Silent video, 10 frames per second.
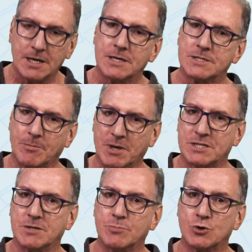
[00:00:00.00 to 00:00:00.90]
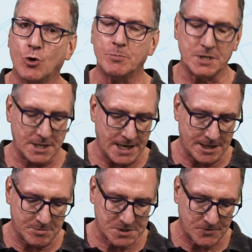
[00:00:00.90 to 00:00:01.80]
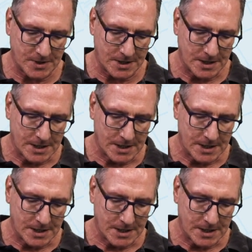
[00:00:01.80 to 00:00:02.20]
Some gets absorbed in the atmosphere.